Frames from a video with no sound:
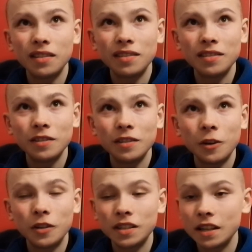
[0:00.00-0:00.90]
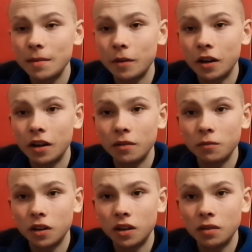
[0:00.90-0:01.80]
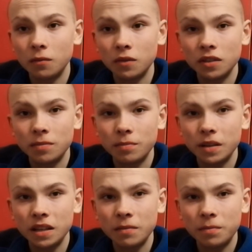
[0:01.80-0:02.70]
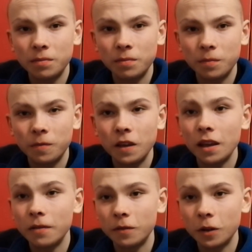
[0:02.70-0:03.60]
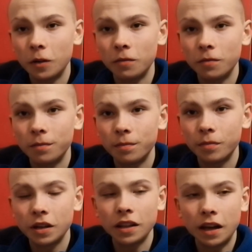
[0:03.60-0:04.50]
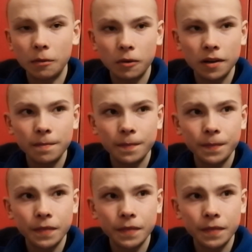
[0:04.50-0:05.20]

not a team I would be fearful of, put it that way.